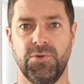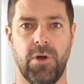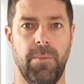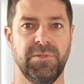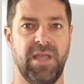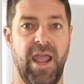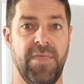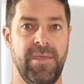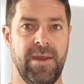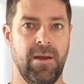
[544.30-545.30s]
drops,
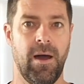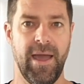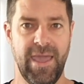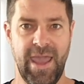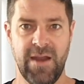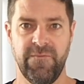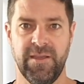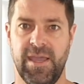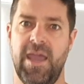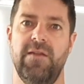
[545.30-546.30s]
and then I
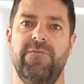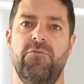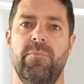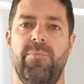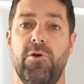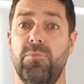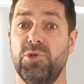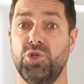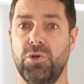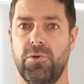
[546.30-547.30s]
advocate for bottle
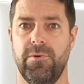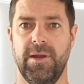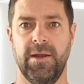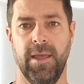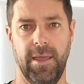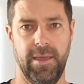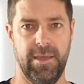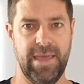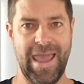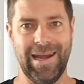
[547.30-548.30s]
maturing
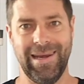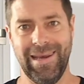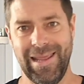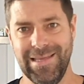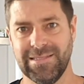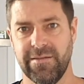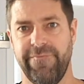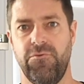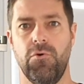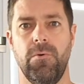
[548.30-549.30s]
at least
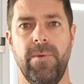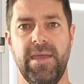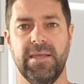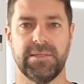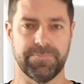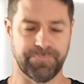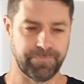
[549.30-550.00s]
4 weeks.